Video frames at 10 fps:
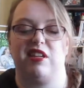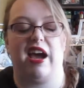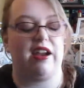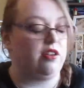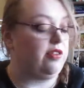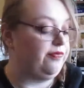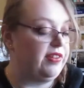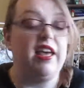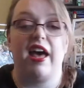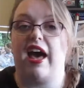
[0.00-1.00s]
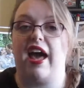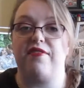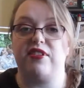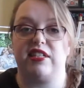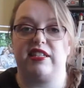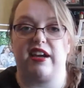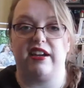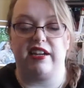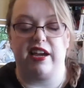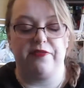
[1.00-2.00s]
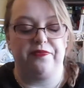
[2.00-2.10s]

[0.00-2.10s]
I don't know. I haven't decided yet.